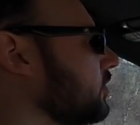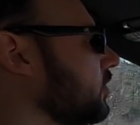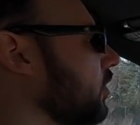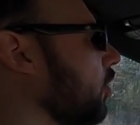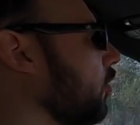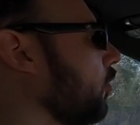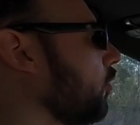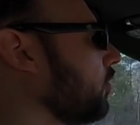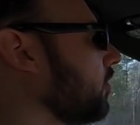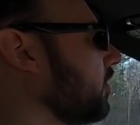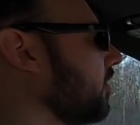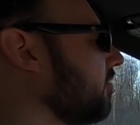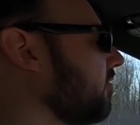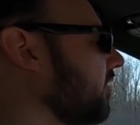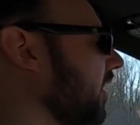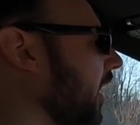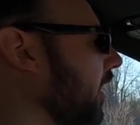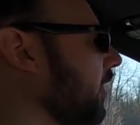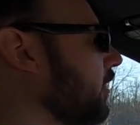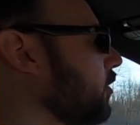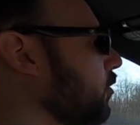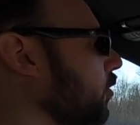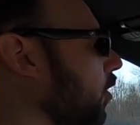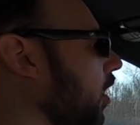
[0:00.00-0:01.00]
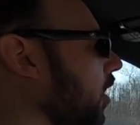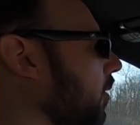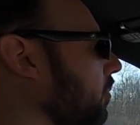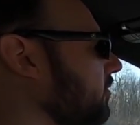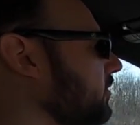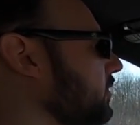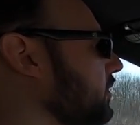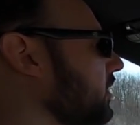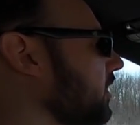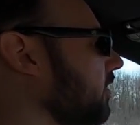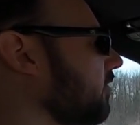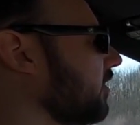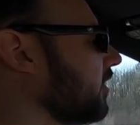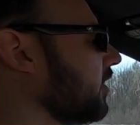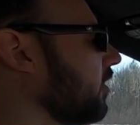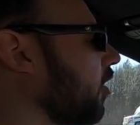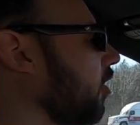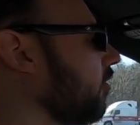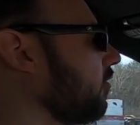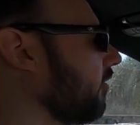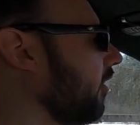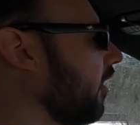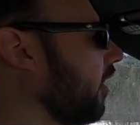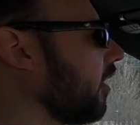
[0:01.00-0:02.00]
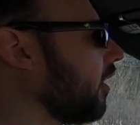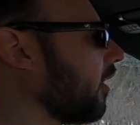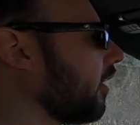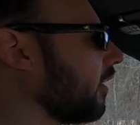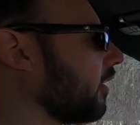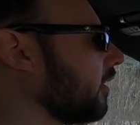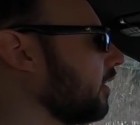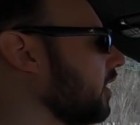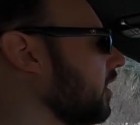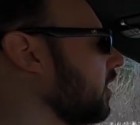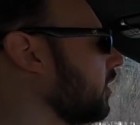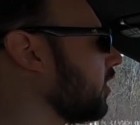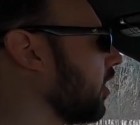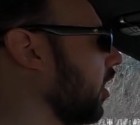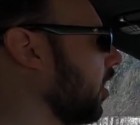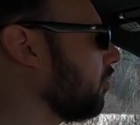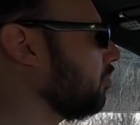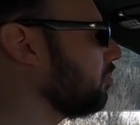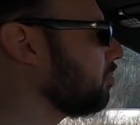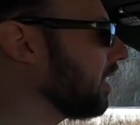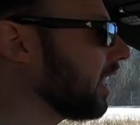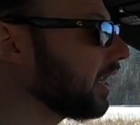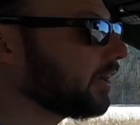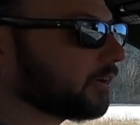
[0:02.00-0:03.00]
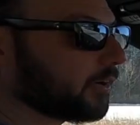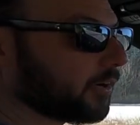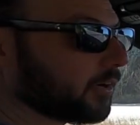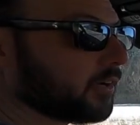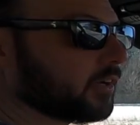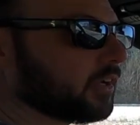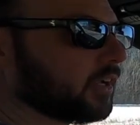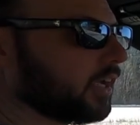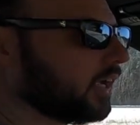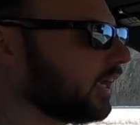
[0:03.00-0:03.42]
so the value option of a Golf R got better